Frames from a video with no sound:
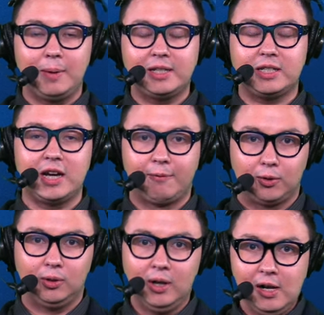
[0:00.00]
about
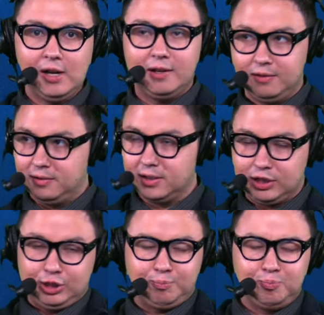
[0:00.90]
several. This
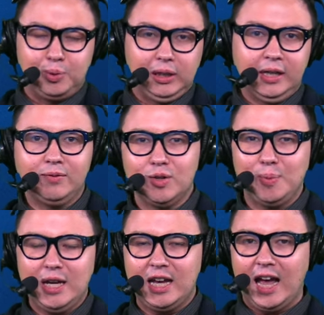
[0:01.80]
is believed to
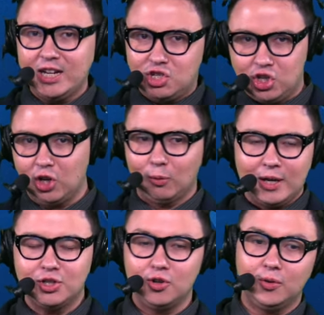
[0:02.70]
be a
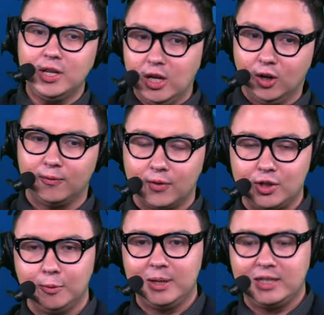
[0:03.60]
generational year for
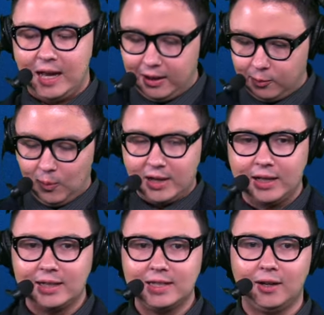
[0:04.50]
QB talent. Weigh
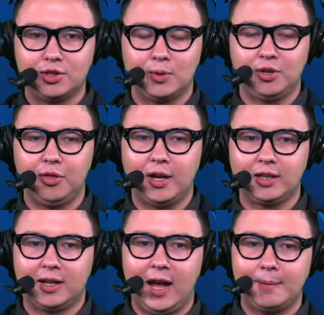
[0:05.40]
in, tell us what you think in
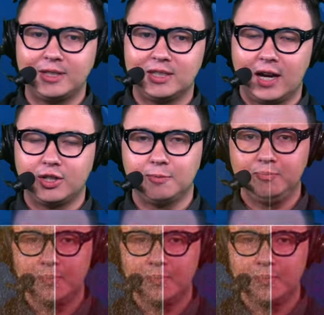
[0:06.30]
the comments section.